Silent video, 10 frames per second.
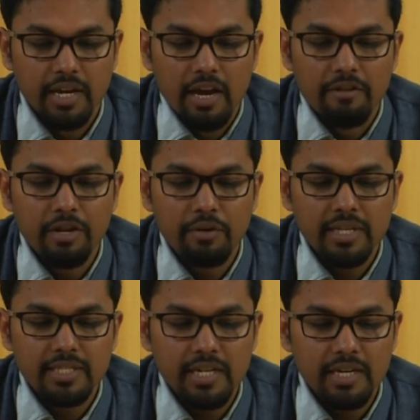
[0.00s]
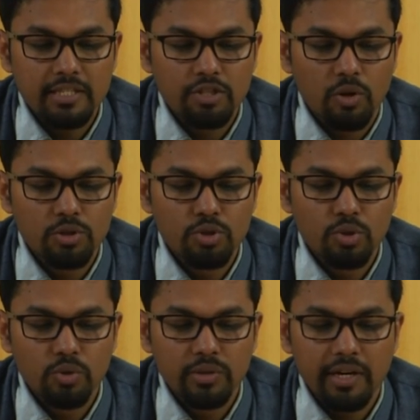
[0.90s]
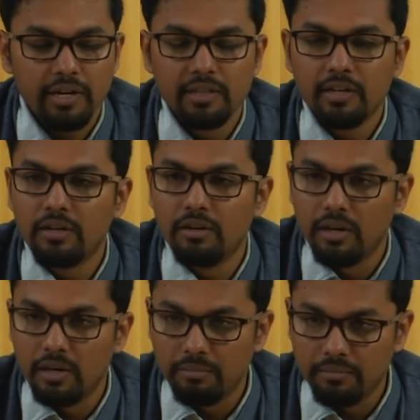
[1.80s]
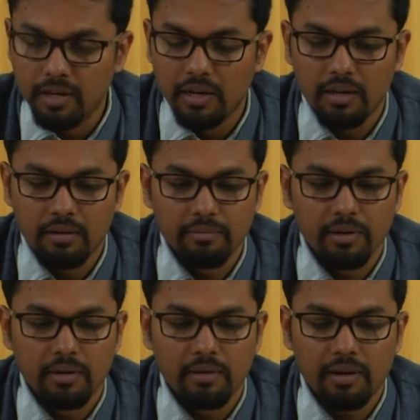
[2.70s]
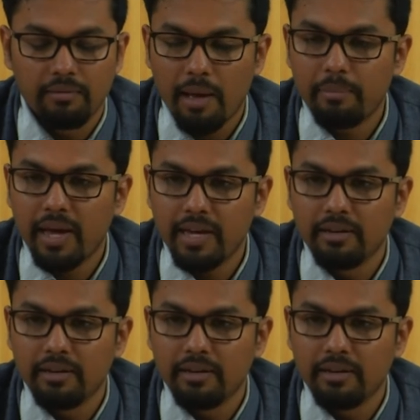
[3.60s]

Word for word: Even you can see it is also there in the um, um, uh, applying